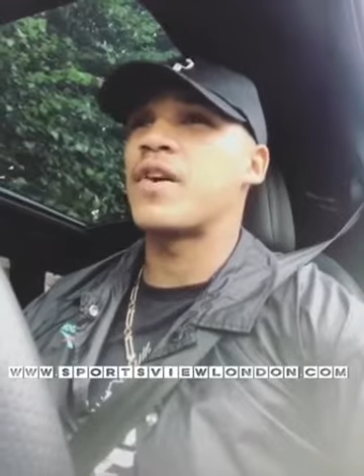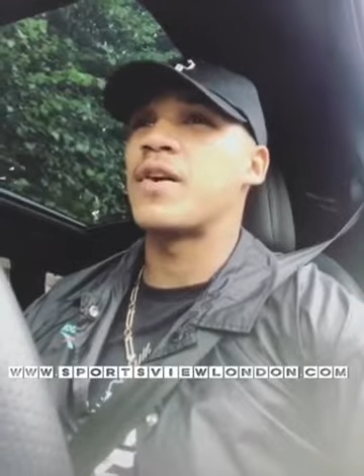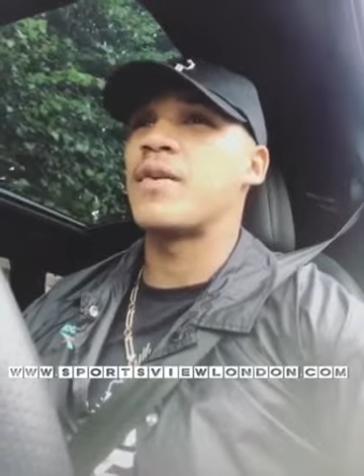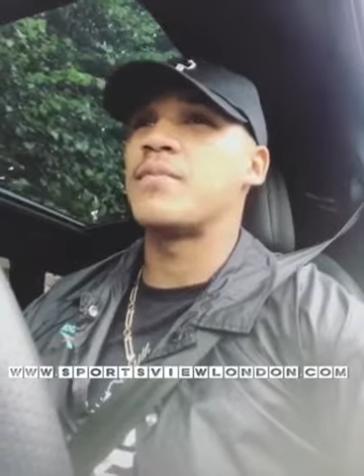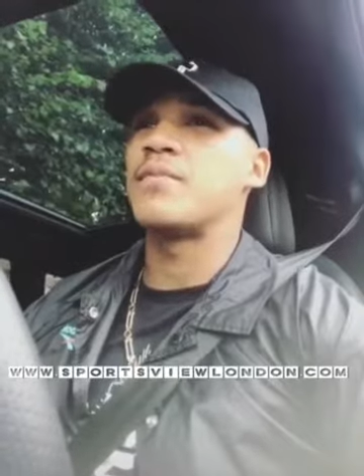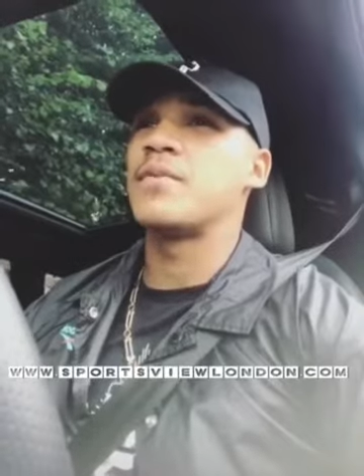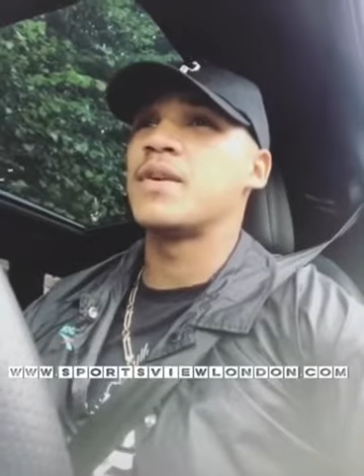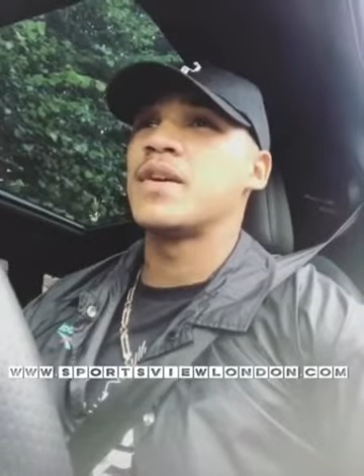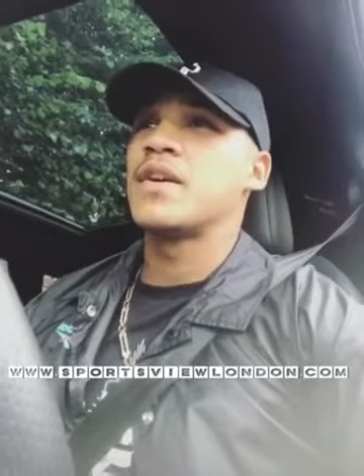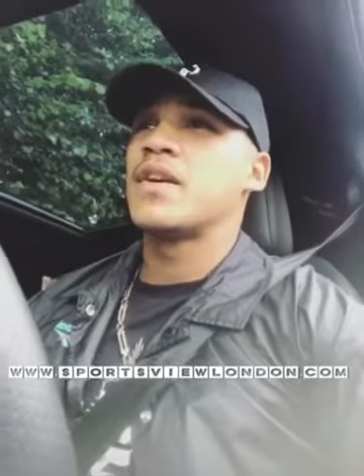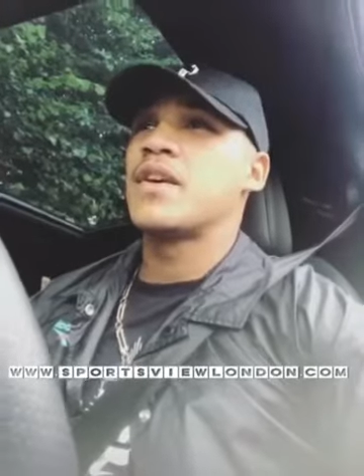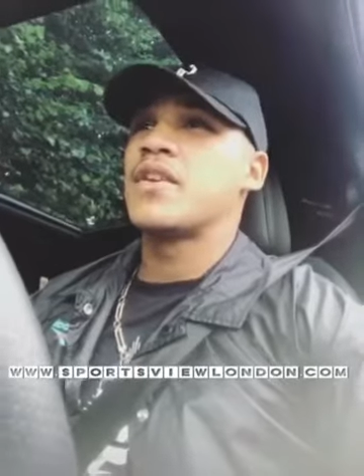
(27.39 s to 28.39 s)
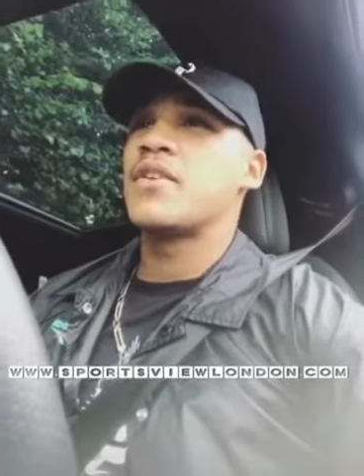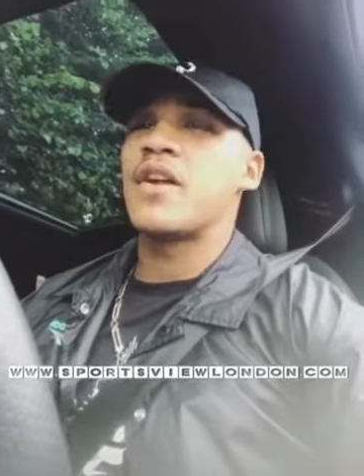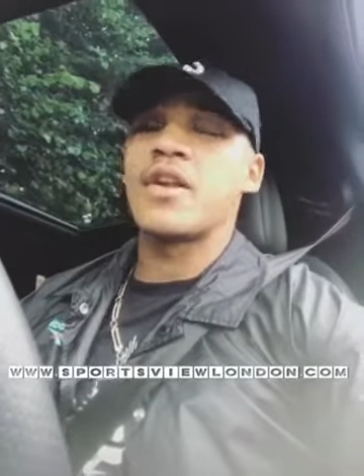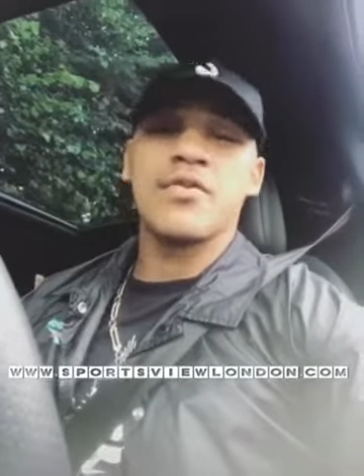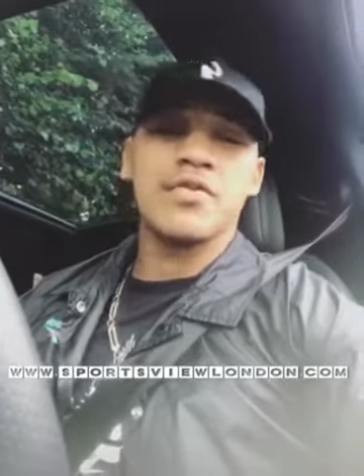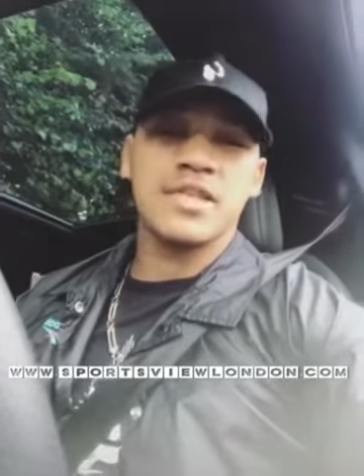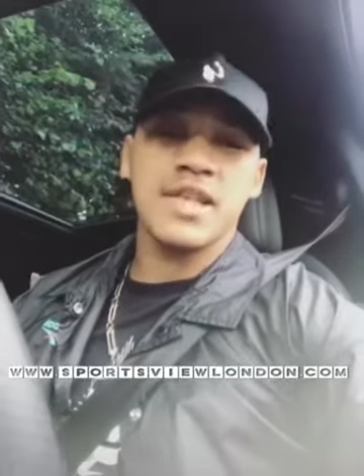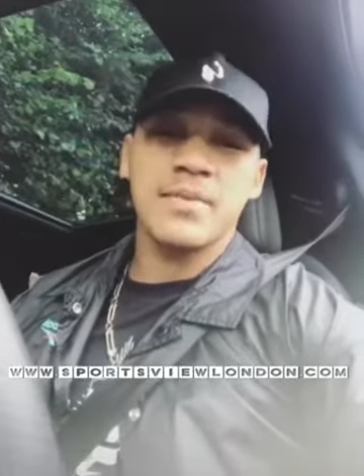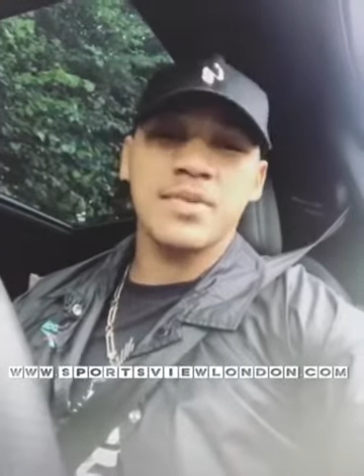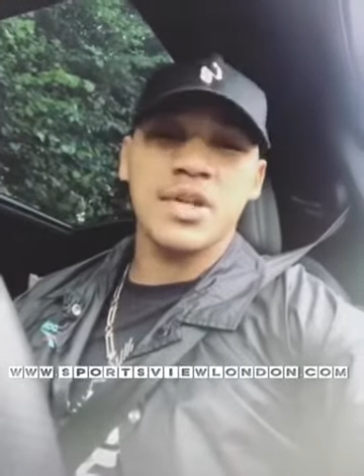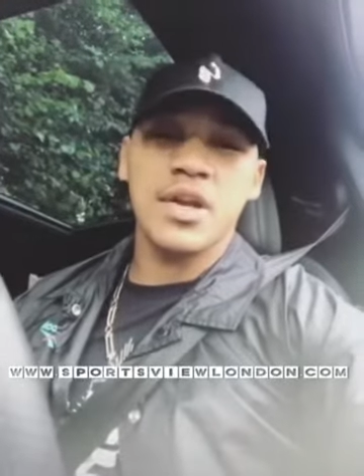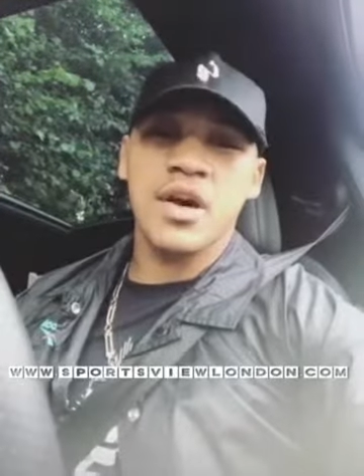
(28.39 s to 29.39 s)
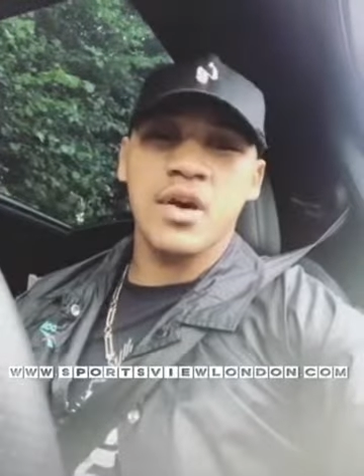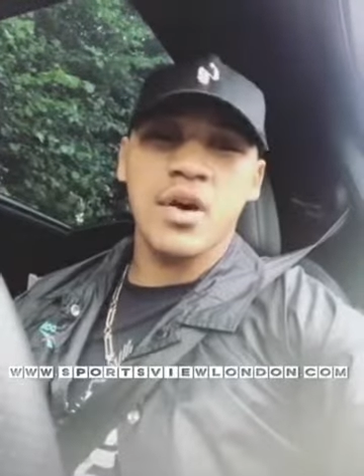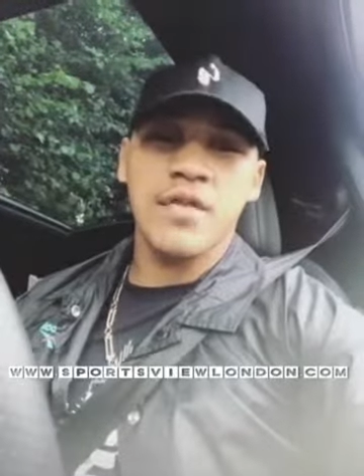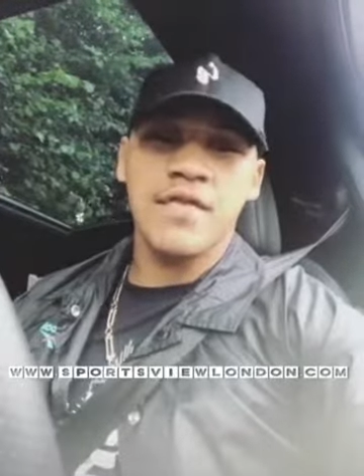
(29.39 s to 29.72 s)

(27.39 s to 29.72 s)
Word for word: um, you know, the reception I got.